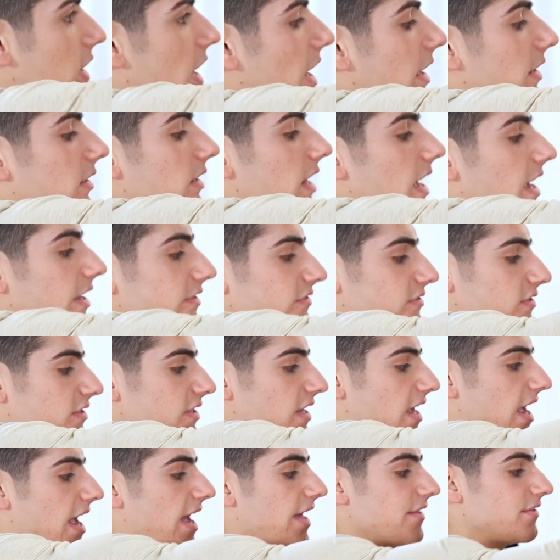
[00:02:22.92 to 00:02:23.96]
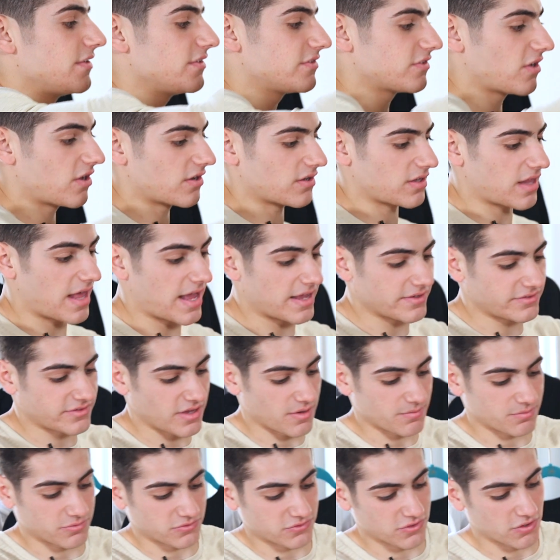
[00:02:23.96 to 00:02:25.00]
And lastly, I had these on last
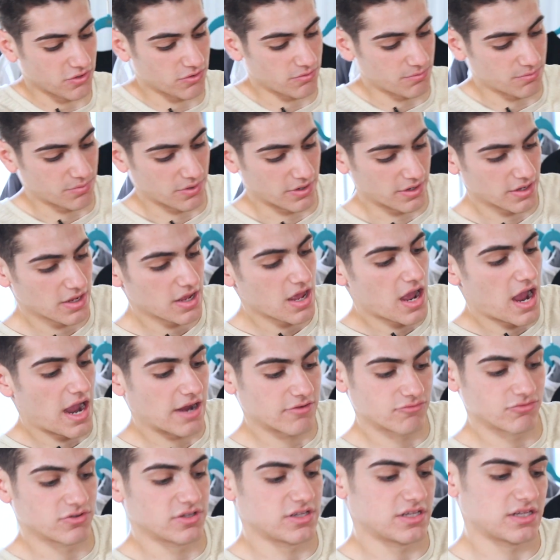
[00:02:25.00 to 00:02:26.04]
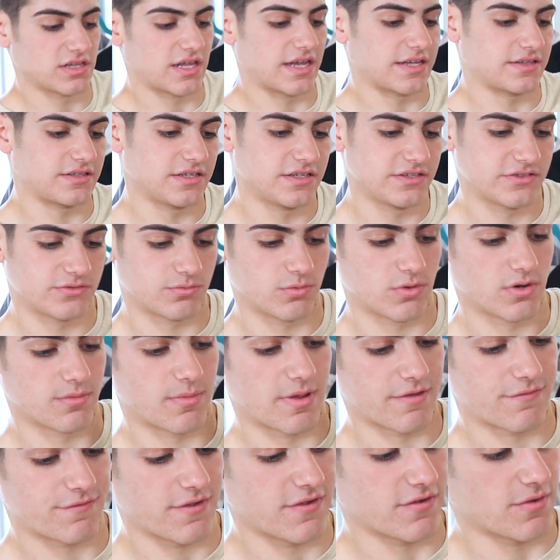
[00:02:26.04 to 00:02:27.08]
episode, but I really like these, one of
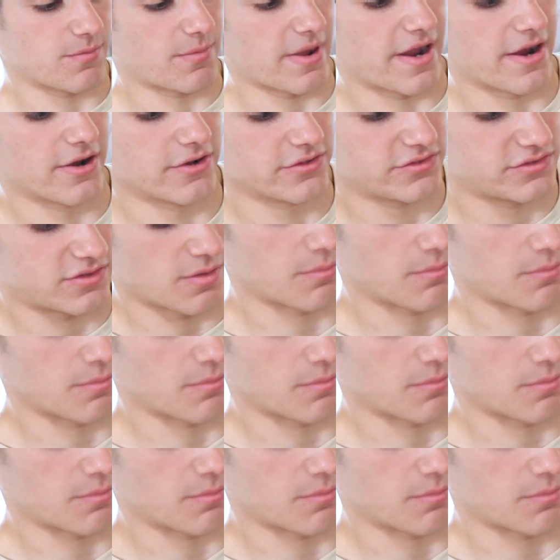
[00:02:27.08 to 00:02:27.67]
my favorite pairs,